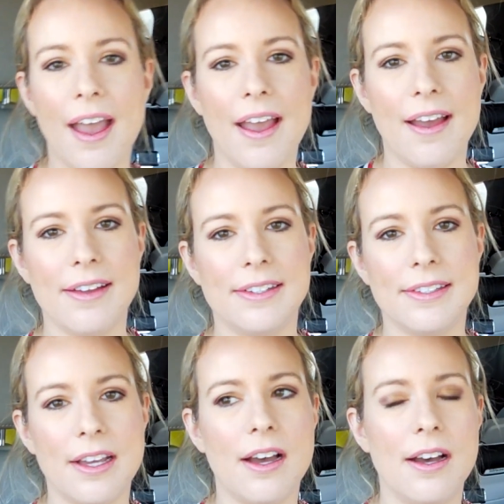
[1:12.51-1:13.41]

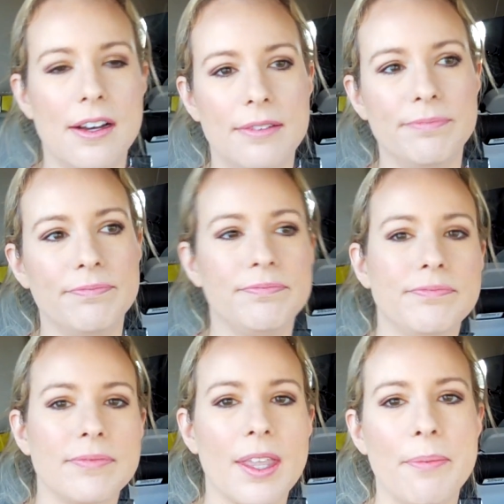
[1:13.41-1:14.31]
And
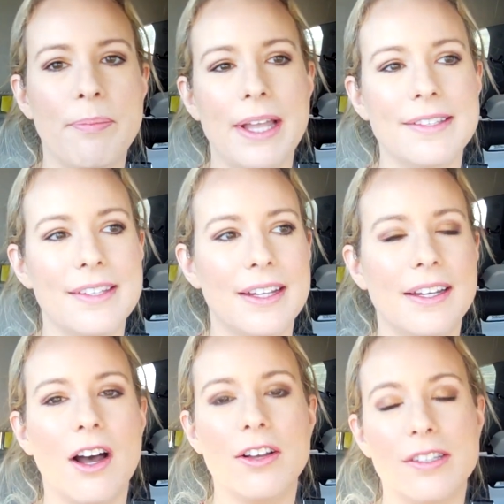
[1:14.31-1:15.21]

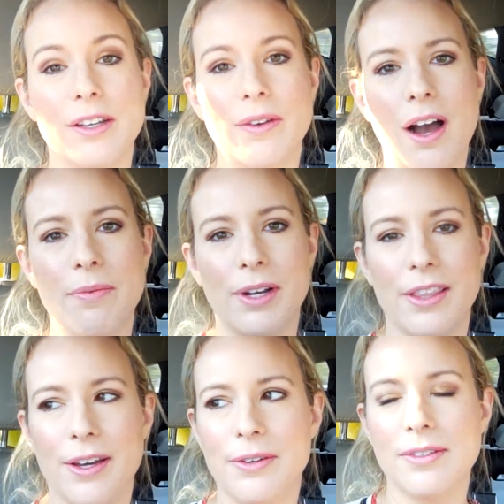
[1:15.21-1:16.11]
Benson also got one
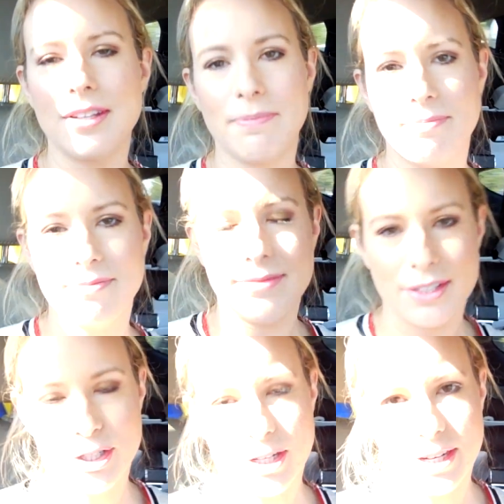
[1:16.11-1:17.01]
of those. I'm
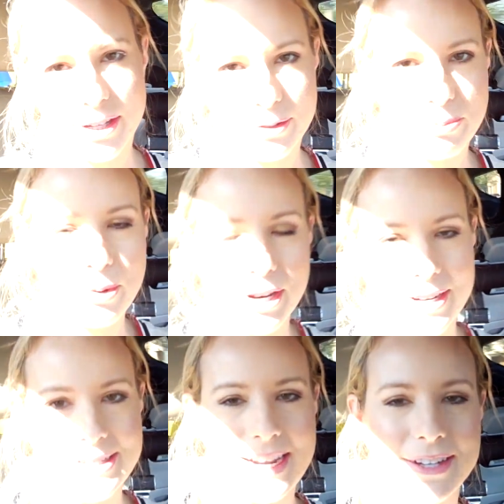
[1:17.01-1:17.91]
sure he'll put
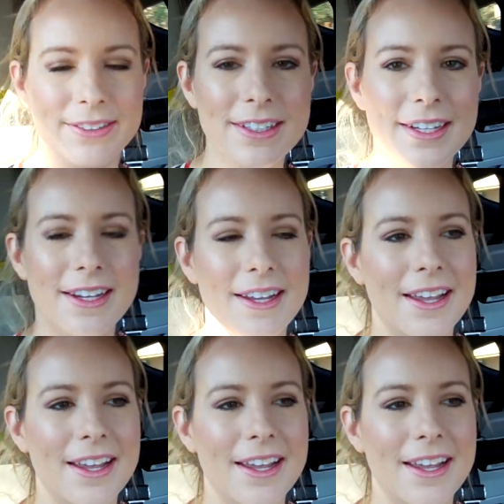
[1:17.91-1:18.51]
it down.